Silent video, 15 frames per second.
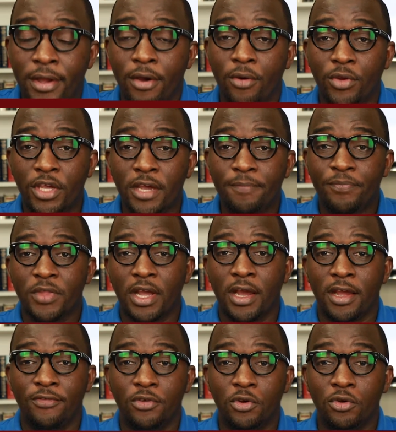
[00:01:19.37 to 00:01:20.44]
Okay,
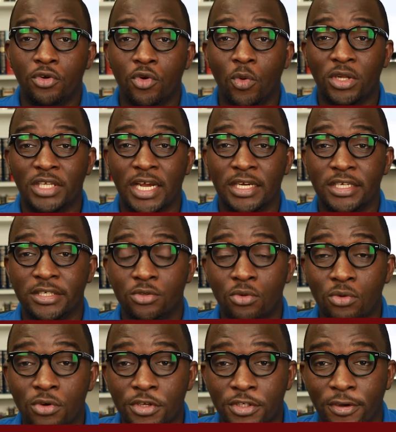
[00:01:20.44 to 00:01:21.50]
if you don't know what that is,
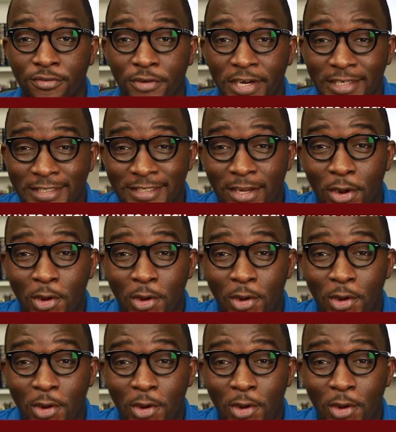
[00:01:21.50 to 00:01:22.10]
Google is your friend.